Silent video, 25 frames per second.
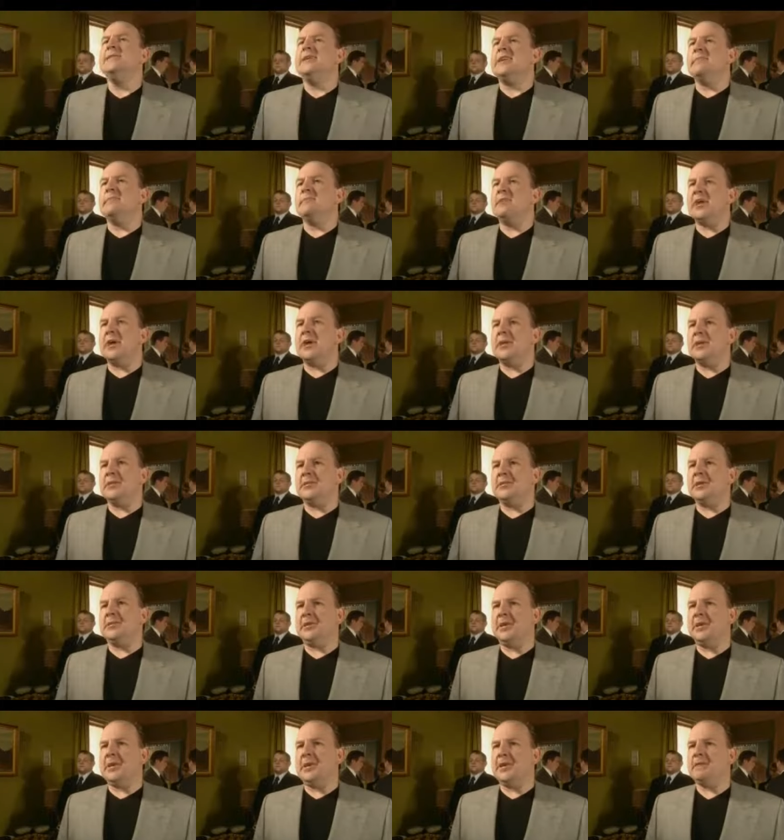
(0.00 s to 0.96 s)
Let me get this
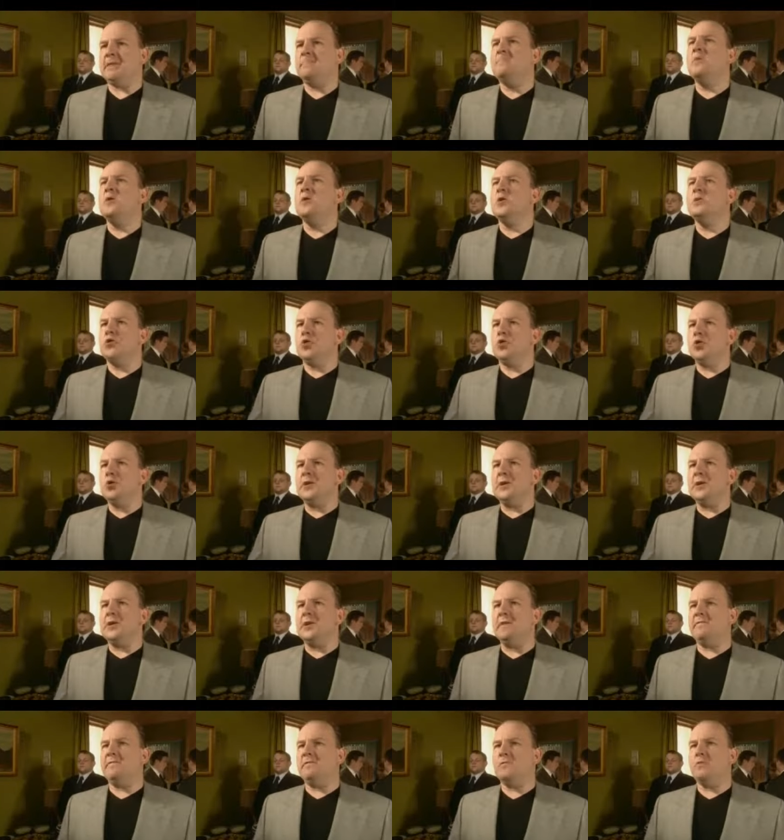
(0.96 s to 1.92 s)
straight. You're the
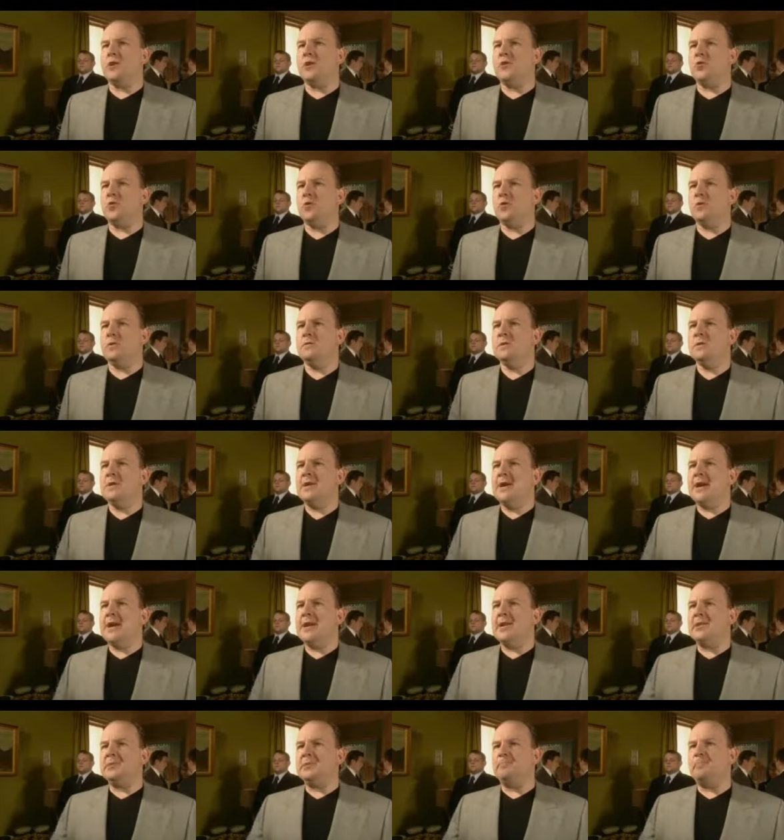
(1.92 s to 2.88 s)
grieving widow,
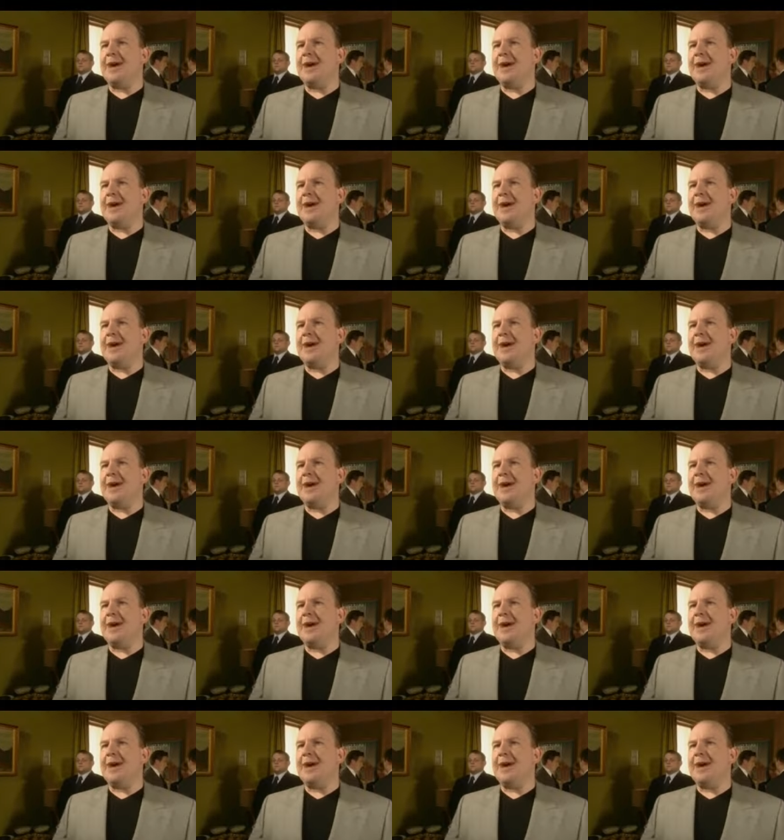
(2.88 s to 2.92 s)
and this